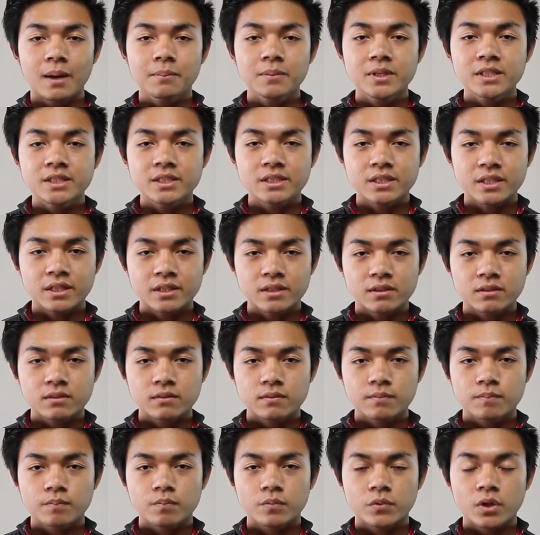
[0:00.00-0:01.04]
I'm listening.
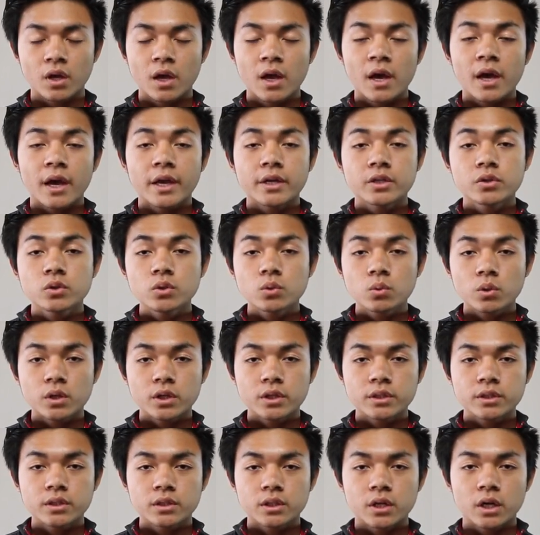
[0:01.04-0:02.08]
A new
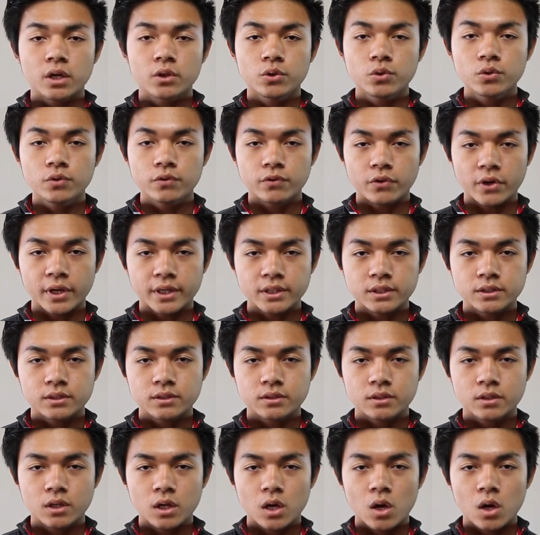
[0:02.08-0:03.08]
word, a new phrase.